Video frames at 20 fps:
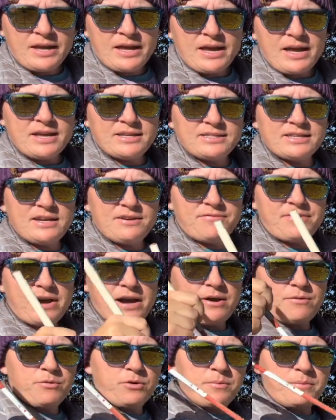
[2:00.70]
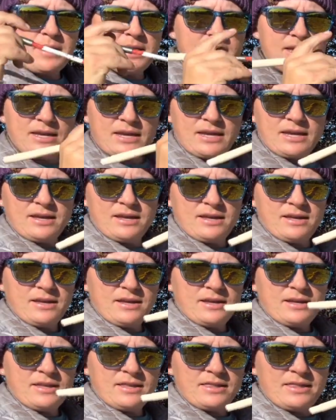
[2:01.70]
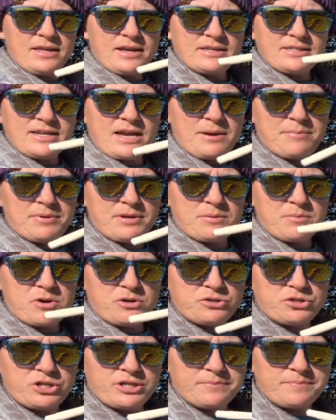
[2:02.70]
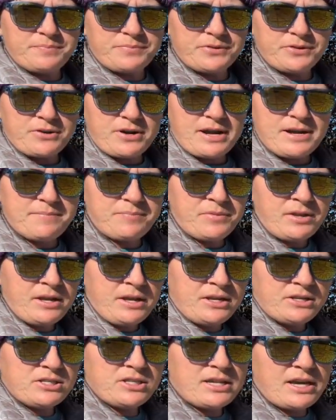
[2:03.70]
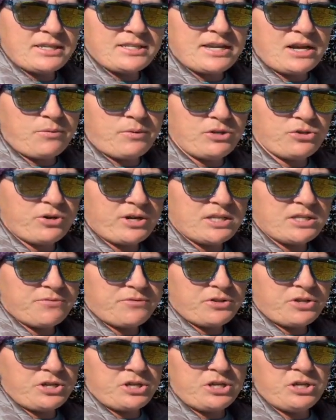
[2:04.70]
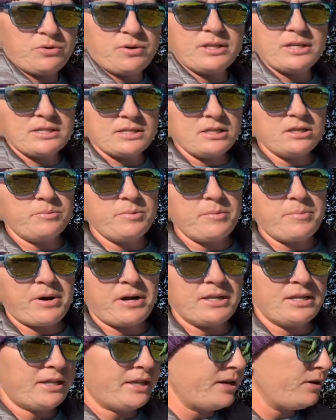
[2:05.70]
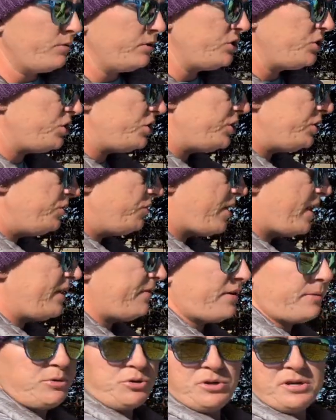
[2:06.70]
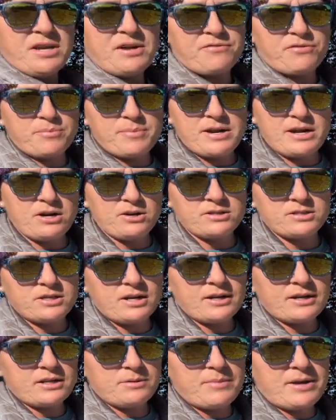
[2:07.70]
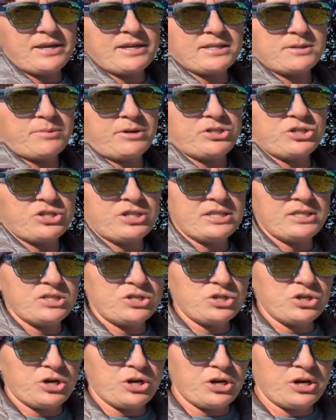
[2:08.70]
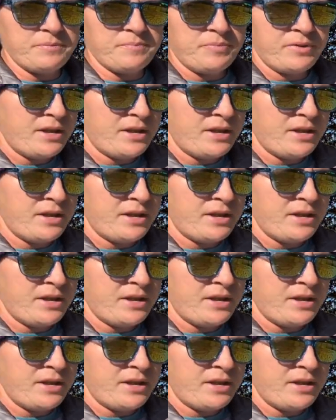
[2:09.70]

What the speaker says: as if I were making that tapping motion, right? So that's how we transfer the cue. And it's a little bit body language too, right? If I'm doing it from here, it's not going to make as much sense to her.